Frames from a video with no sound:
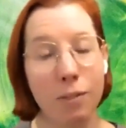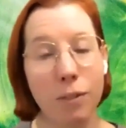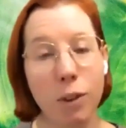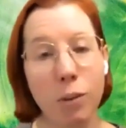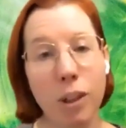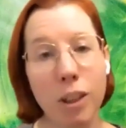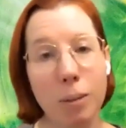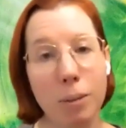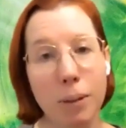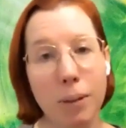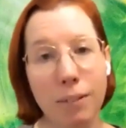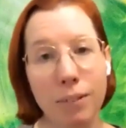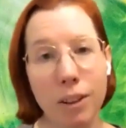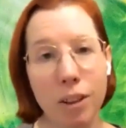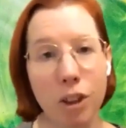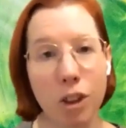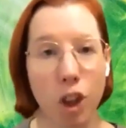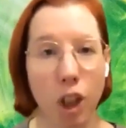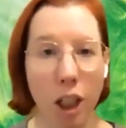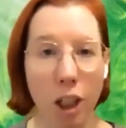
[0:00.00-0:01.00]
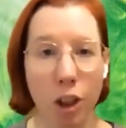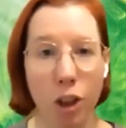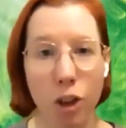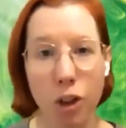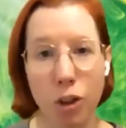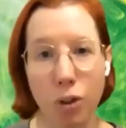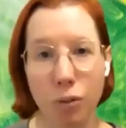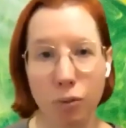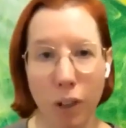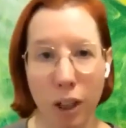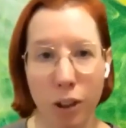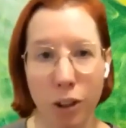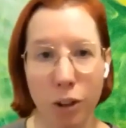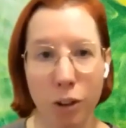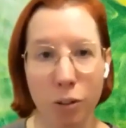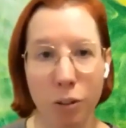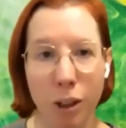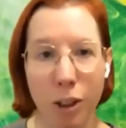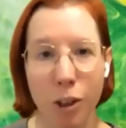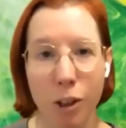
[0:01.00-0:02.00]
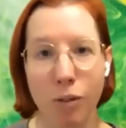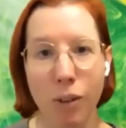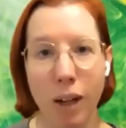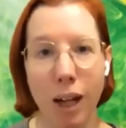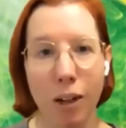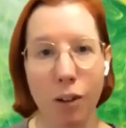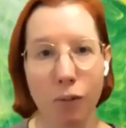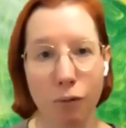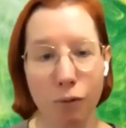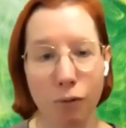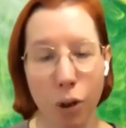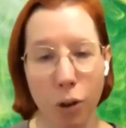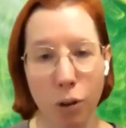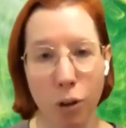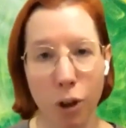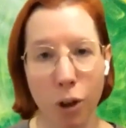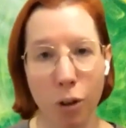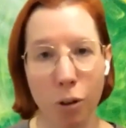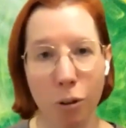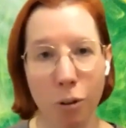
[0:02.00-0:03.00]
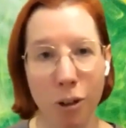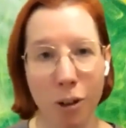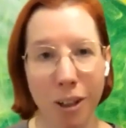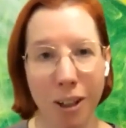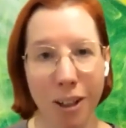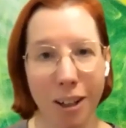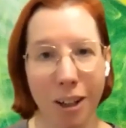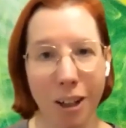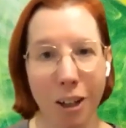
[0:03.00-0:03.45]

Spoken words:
If you end up having to change your venue and you've had a photo